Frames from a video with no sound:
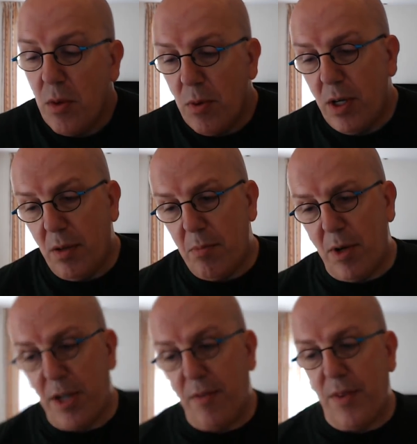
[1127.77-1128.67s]
Well,
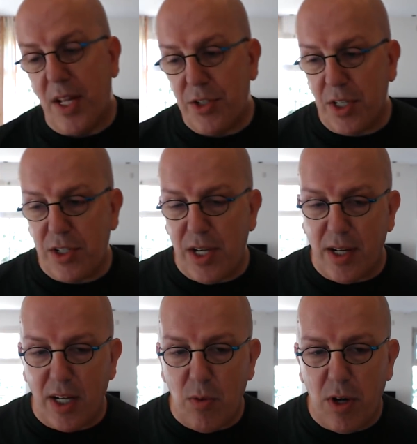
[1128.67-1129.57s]
Martin, that's
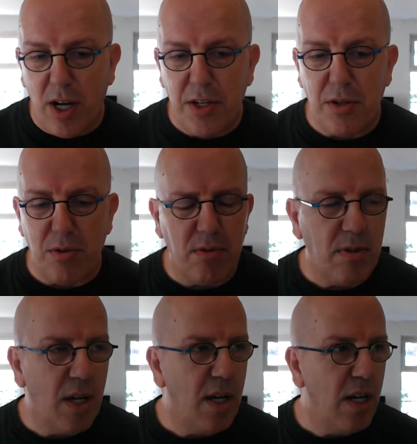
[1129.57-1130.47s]
exactly what I do.
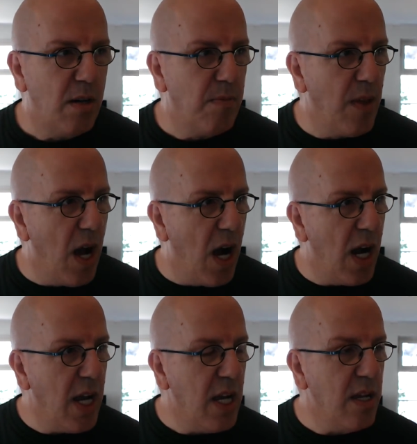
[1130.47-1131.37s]

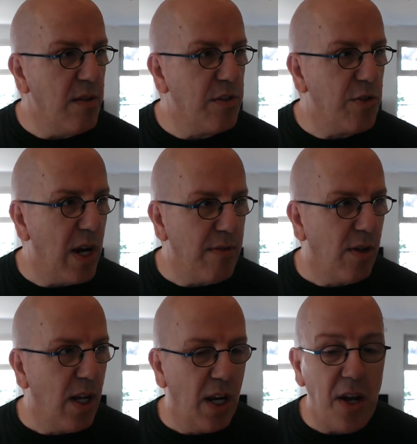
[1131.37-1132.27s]
I
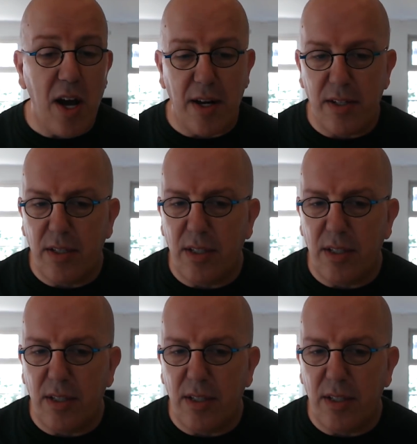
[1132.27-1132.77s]
travel a lot.